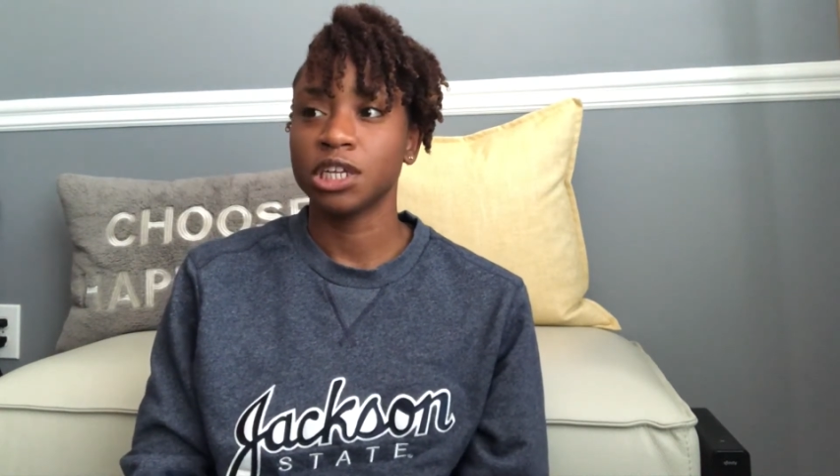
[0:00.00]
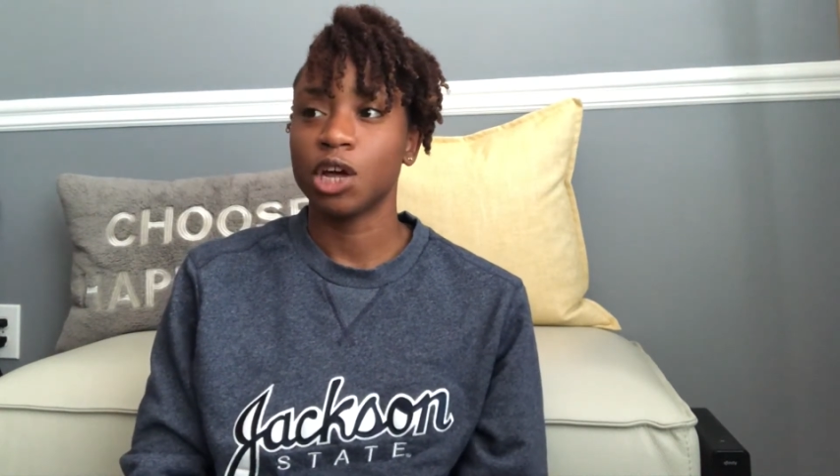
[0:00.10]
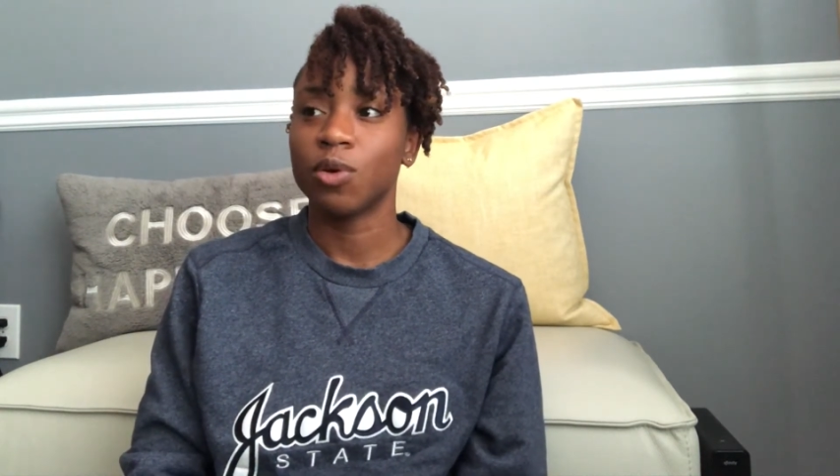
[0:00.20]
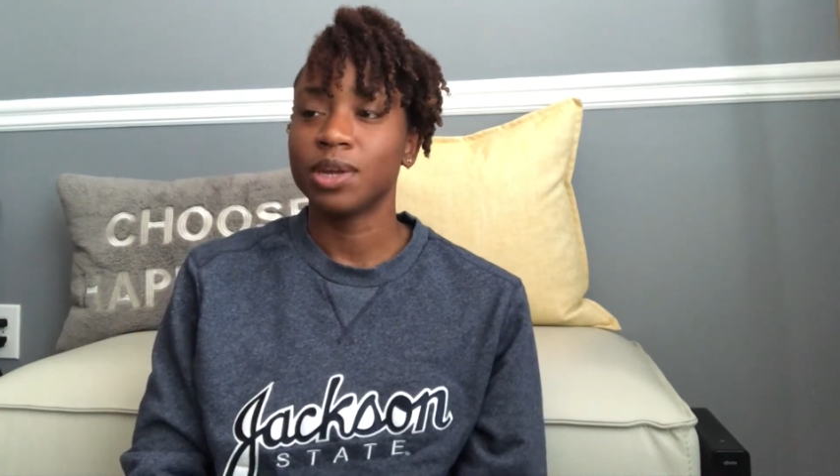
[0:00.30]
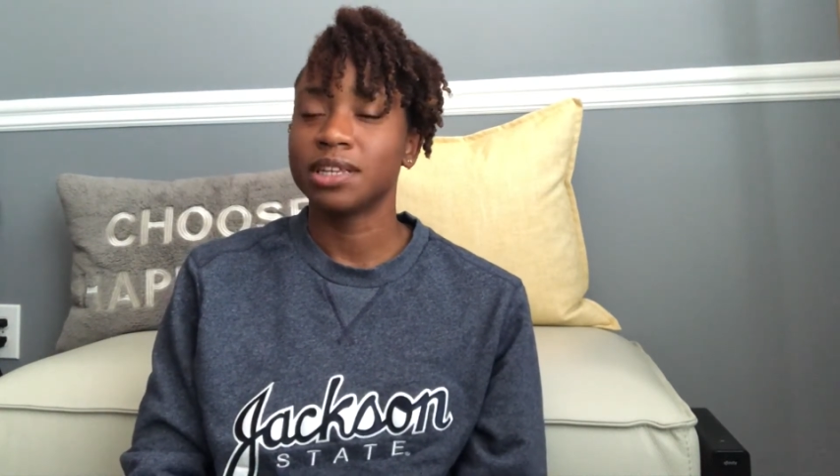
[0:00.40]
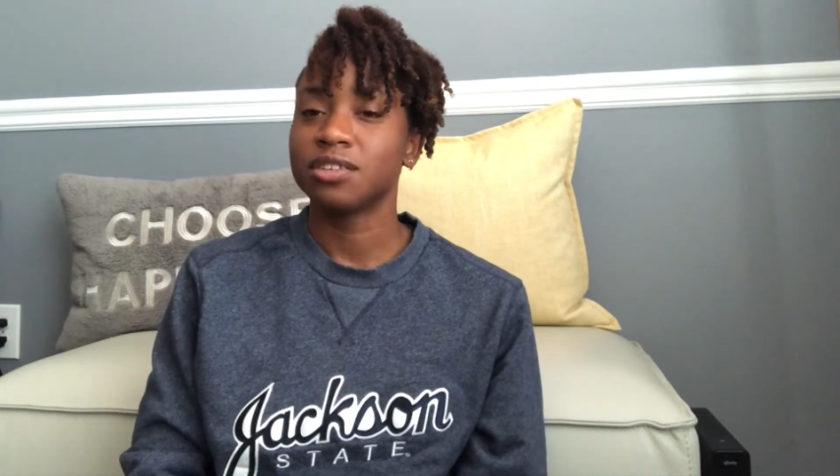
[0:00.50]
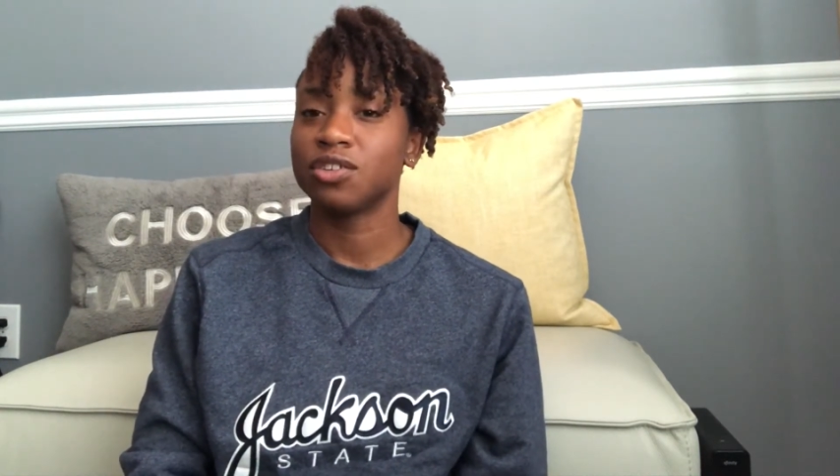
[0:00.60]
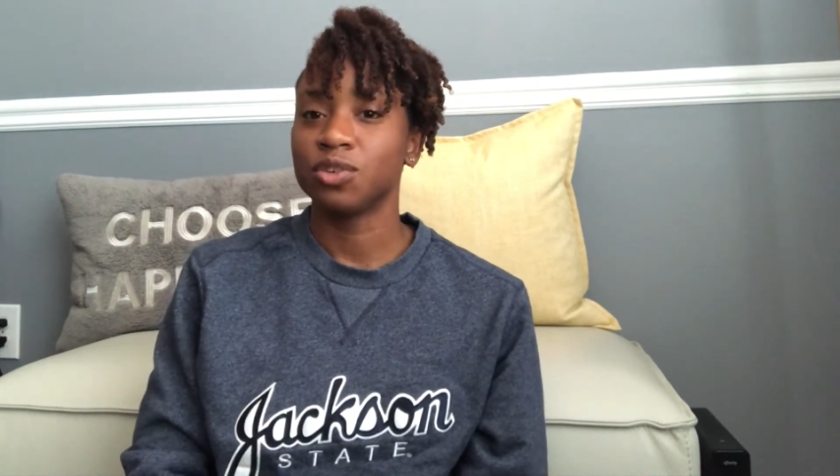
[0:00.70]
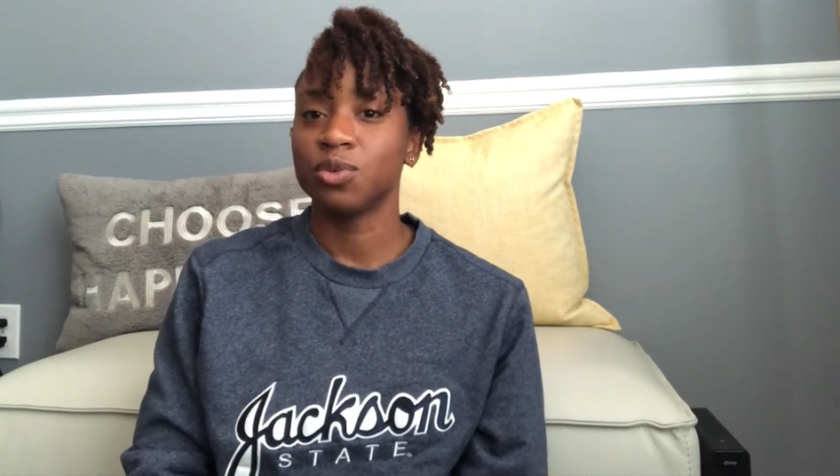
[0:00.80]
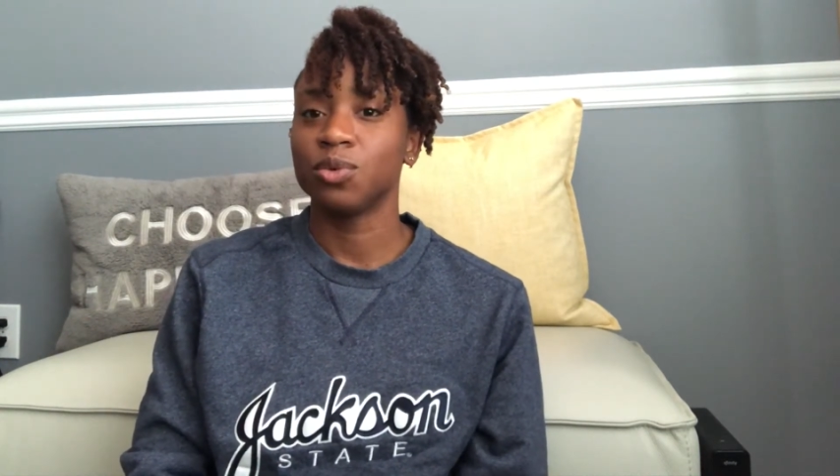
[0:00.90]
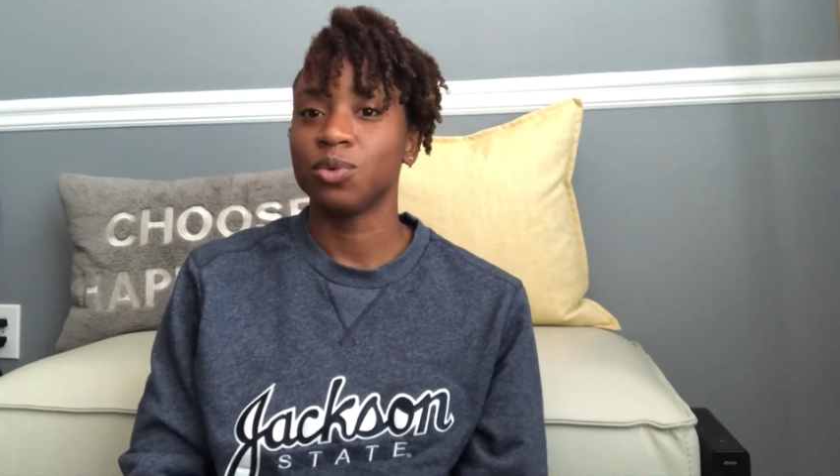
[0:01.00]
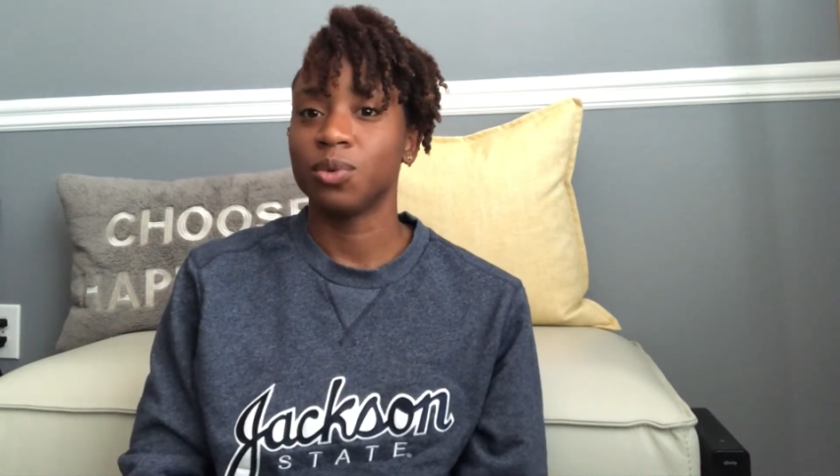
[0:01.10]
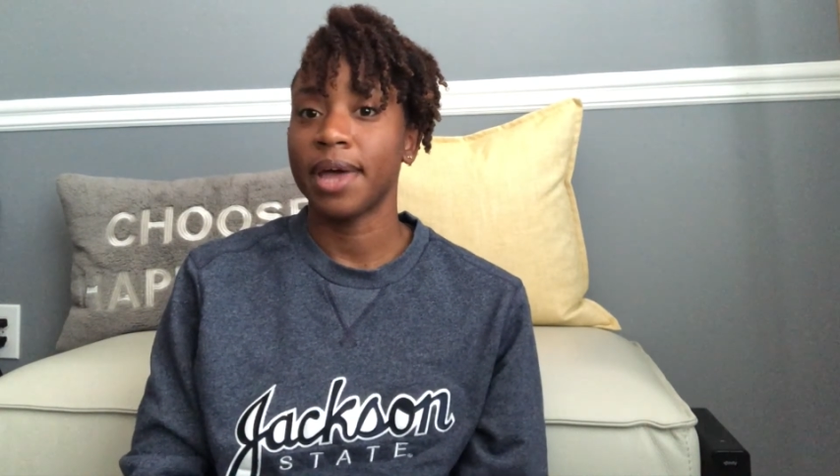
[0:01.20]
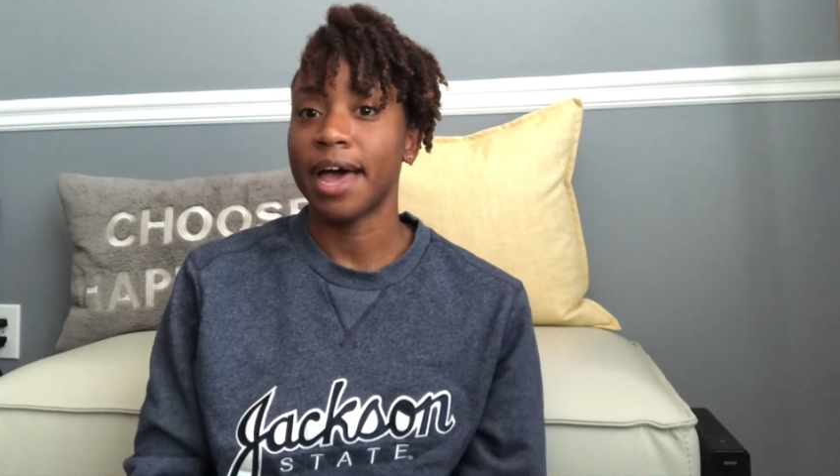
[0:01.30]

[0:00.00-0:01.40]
go into